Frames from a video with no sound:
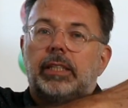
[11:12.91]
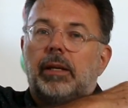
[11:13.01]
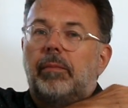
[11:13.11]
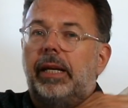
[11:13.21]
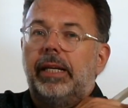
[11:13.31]

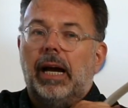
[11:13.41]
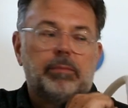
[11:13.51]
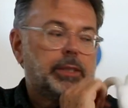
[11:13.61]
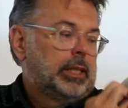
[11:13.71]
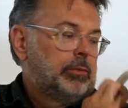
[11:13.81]
Somebody
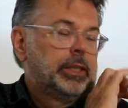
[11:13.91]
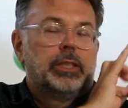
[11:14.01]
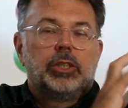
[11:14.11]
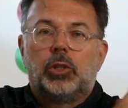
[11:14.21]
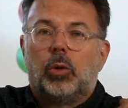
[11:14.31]
comes in with
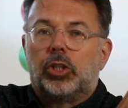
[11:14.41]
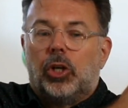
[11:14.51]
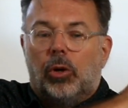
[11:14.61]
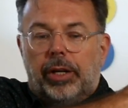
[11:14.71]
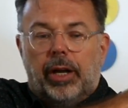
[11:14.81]
a sore
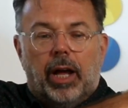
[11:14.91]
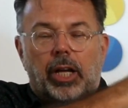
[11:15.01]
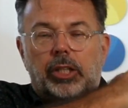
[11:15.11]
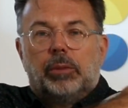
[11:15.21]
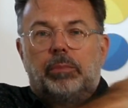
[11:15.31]
shoulder,
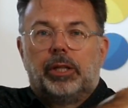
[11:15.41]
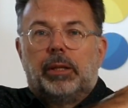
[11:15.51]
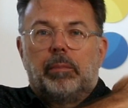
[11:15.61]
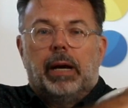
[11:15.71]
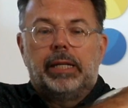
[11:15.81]
you put
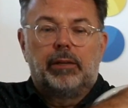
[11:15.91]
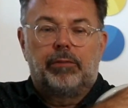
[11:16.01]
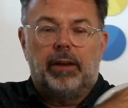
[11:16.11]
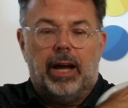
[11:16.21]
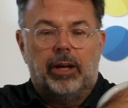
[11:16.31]
the
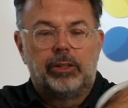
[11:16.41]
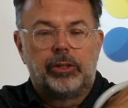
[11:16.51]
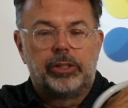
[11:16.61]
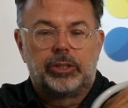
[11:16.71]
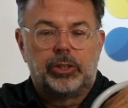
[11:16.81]
butterfly
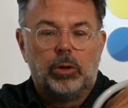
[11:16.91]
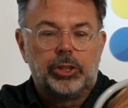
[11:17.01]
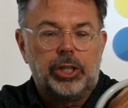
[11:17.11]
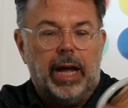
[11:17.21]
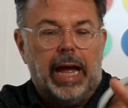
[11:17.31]
under the
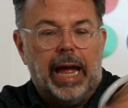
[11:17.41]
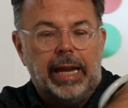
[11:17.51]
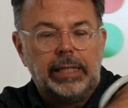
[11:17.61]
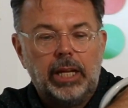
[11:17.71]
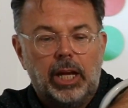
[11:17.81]
soldier
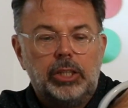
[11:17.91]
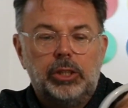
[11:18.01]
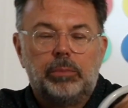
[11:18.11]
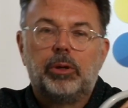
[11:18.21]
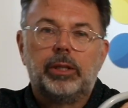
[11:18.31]
and
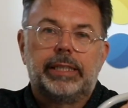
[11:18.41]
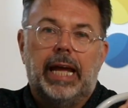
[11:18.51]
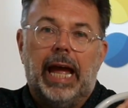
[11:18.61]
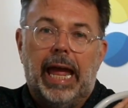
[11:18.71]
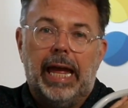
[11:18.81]
you put
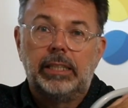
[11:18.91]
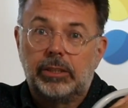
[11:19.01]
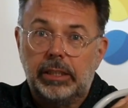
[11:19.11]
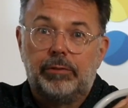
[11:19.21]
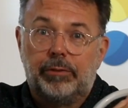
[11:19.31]
the
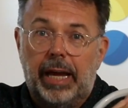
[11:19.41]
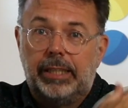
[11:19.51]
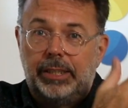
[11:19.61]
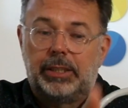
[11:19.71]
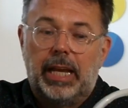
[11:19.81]
hand, if
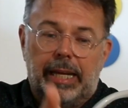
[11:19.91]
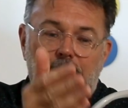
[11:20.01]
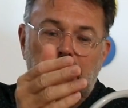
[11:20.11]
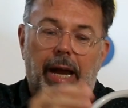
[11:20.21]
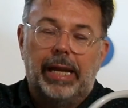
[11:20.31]
that's
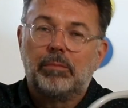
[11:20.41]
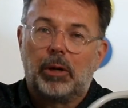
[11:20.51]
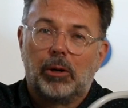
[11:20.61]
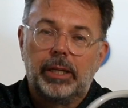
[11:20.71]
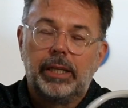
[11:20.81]
like mine,
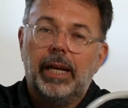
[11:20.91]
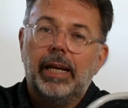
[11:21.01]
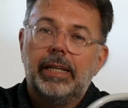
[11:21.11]
broken,